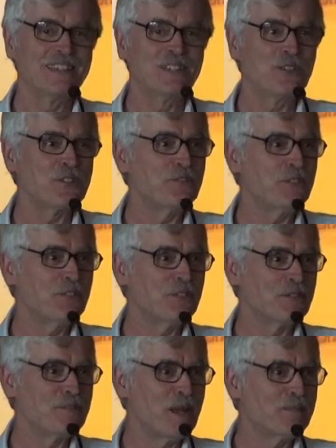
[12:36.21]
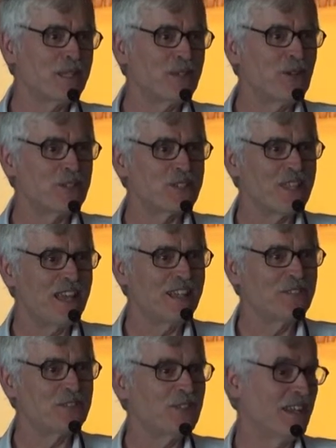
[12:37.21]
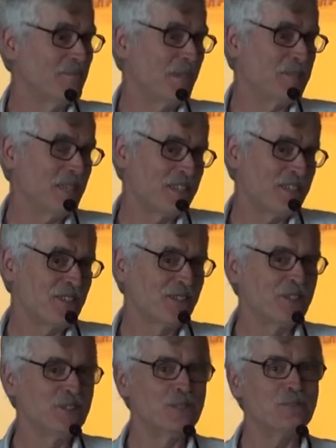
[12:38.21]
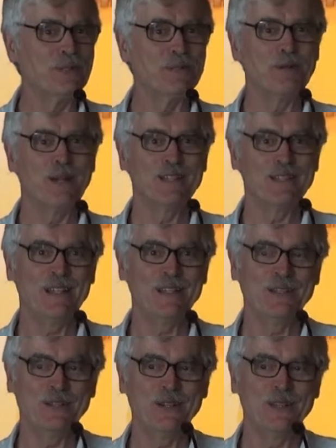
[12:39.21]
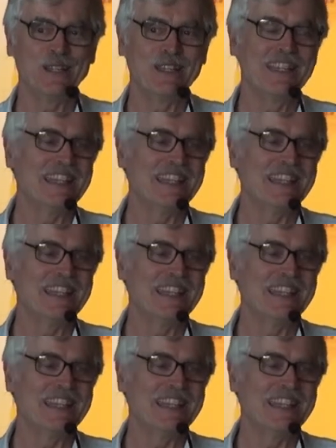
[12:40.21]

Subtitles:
Those of you that remember the old style, maybe they still do it for a party, I don't know.